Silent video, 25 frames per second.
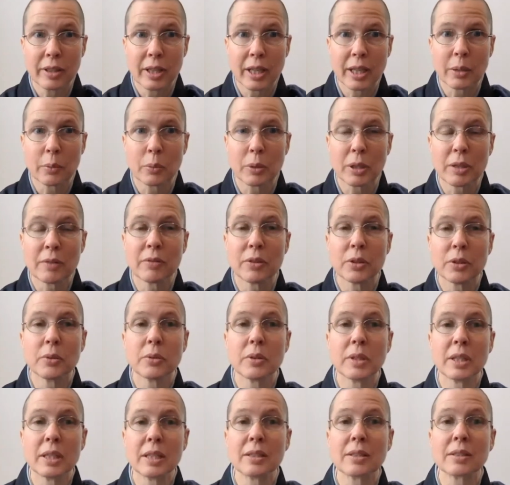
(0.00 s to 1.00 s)
and we view
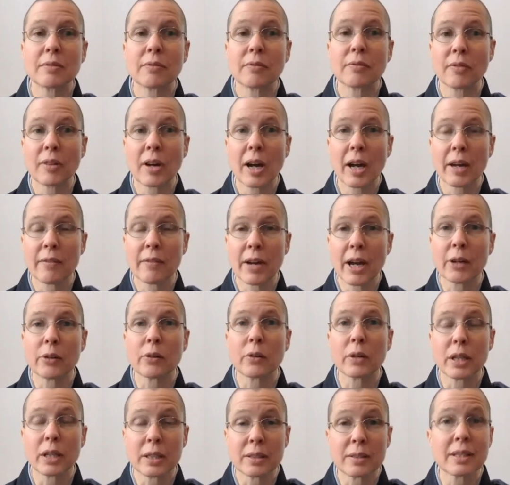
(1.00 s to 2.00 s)
these 5
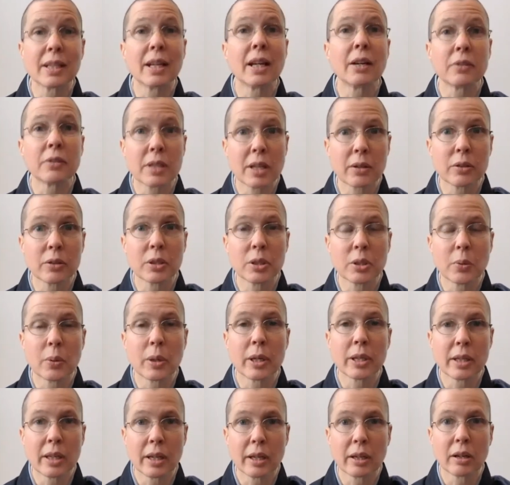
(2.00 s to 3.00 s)
aggregates, and I'll tell you
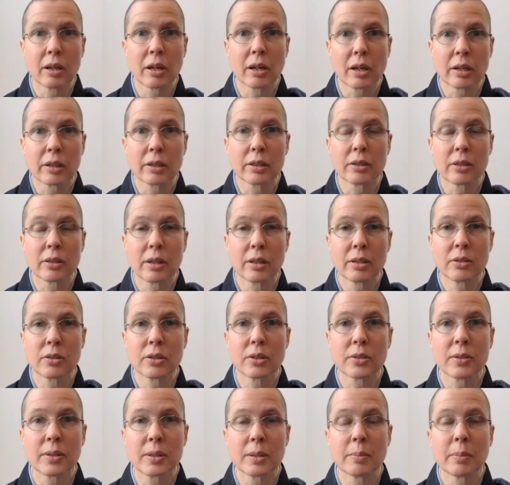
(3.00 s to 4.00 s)
what they are in
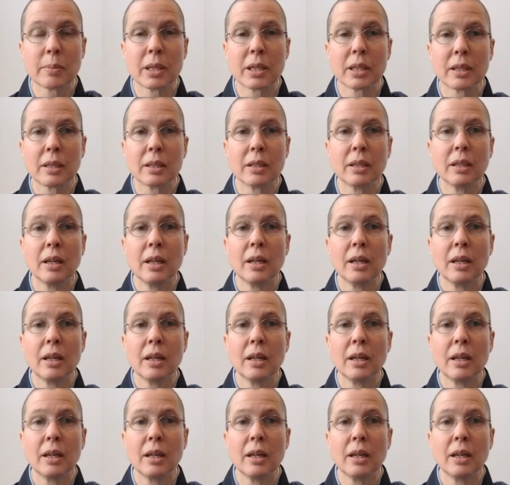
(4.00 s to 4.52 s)
just a minute,